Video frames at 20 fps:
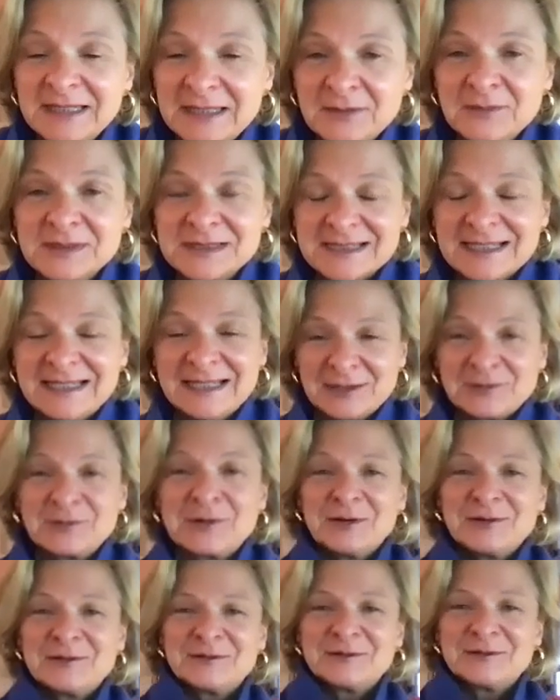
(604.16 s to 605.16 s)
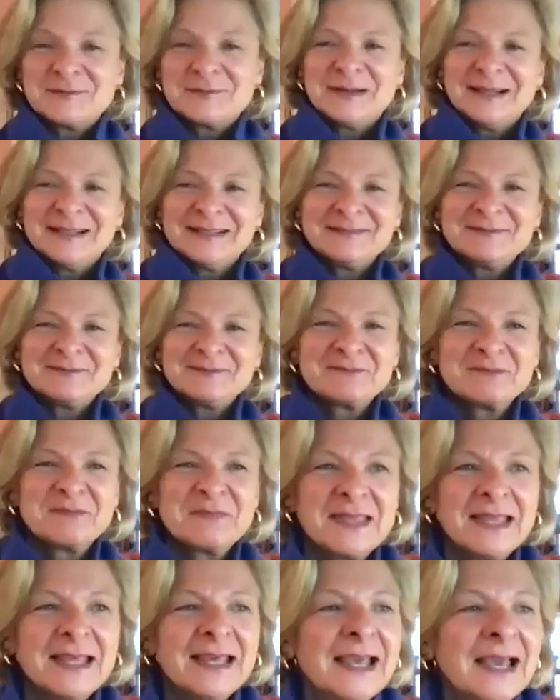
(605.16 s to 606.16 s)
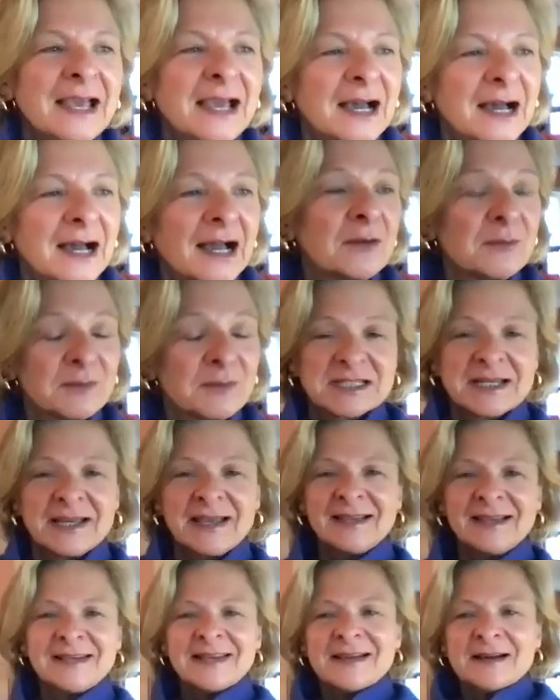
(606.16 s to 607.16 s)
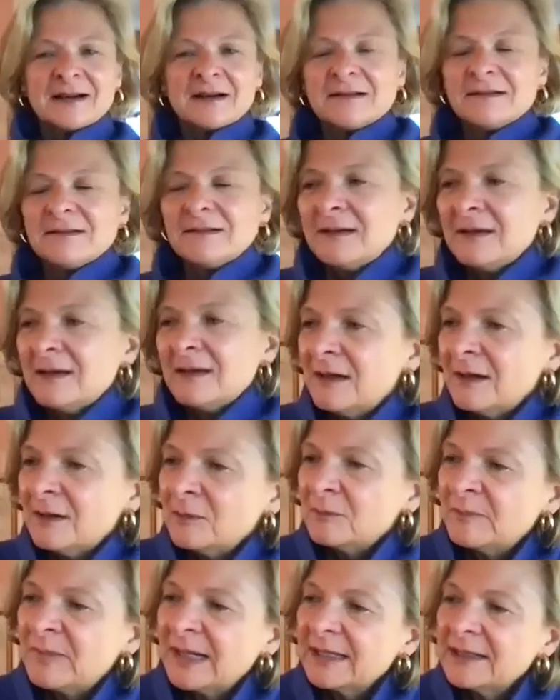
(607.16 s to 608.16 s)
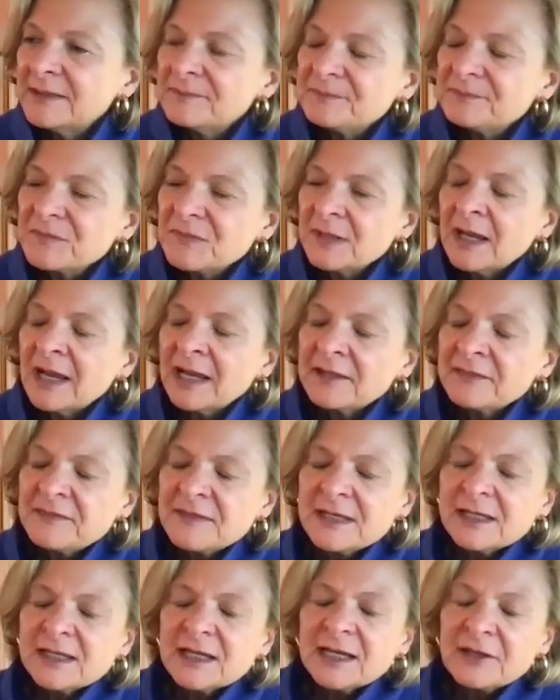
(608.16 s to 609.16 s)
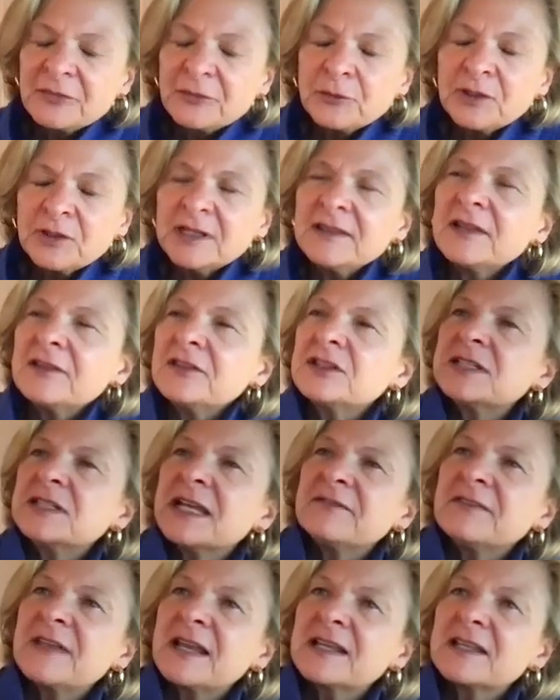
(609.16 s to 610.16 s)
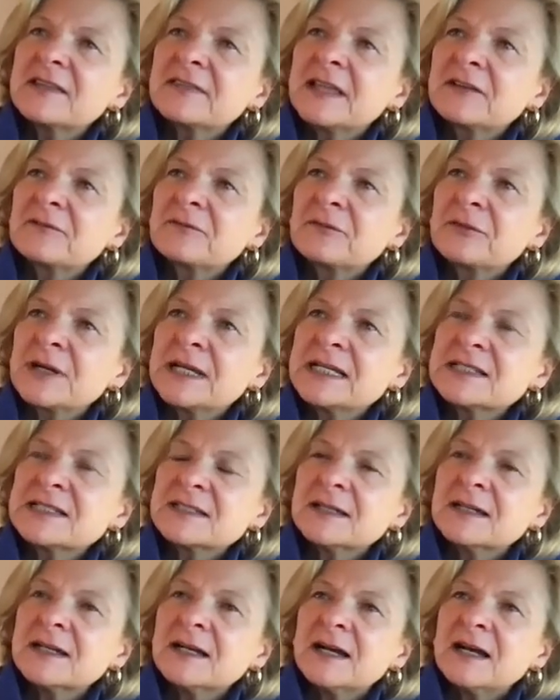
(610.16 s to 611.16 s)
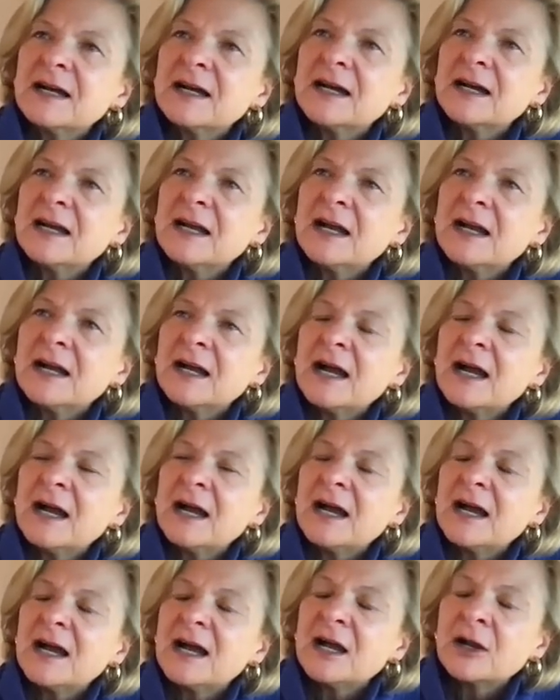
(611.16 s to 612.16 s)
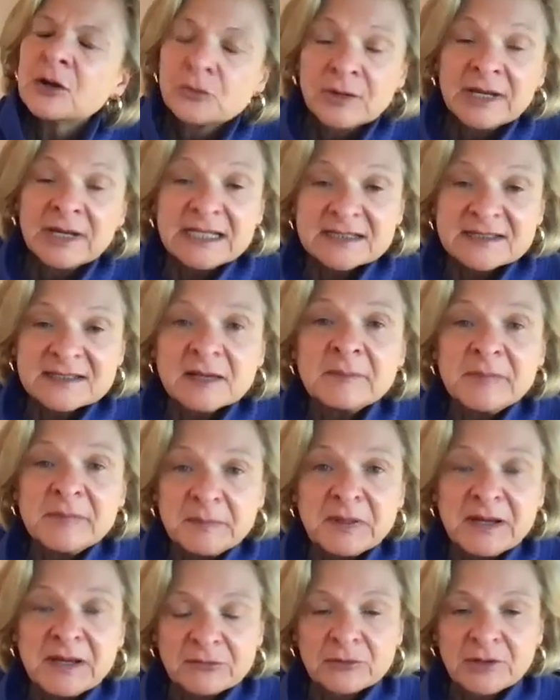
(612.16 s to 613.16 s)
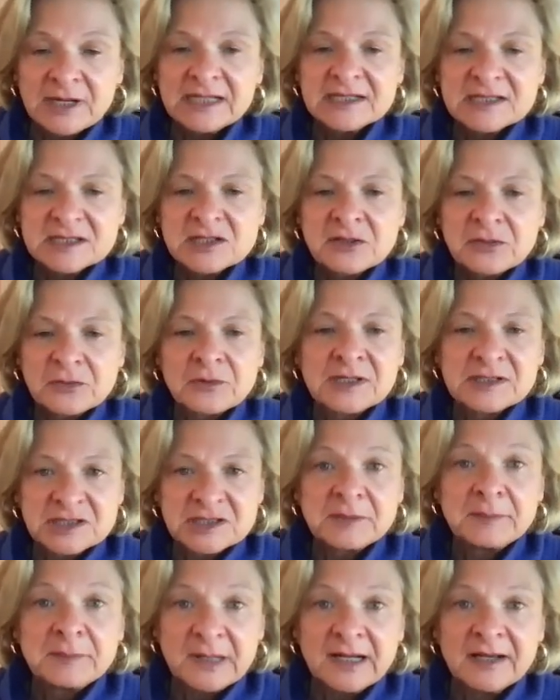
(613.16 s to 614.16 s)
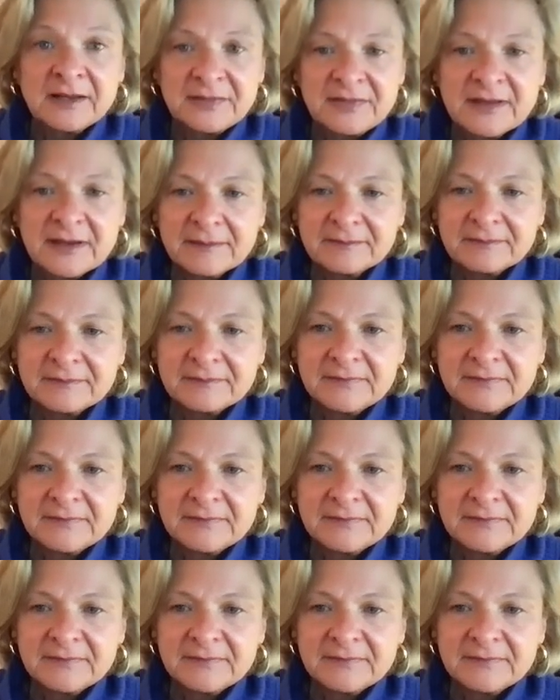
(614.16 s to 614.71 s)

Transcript: was a hero of mine. I wish I had now. But I think I thought the other day that that phrase, great, some people have greatness thrust upon them.